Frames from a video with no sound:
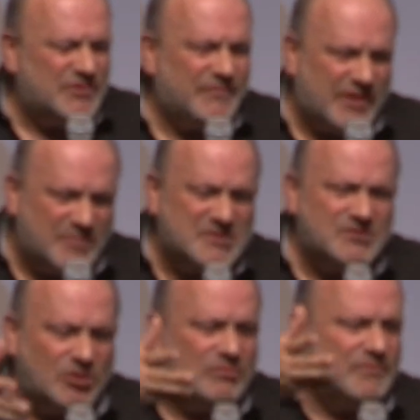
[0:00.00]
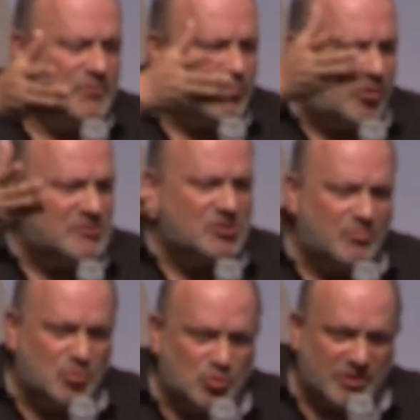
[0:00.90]
famous, if you probably saw
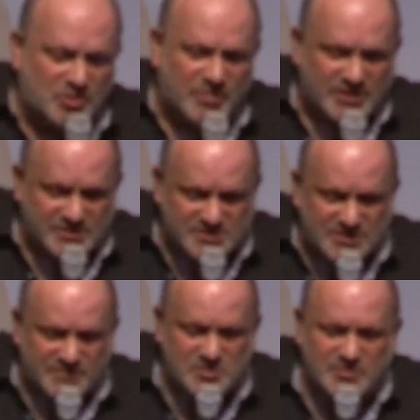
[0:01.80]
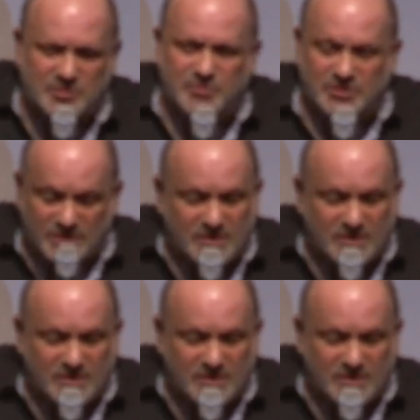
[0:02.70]
Munich by Steven Spielberg,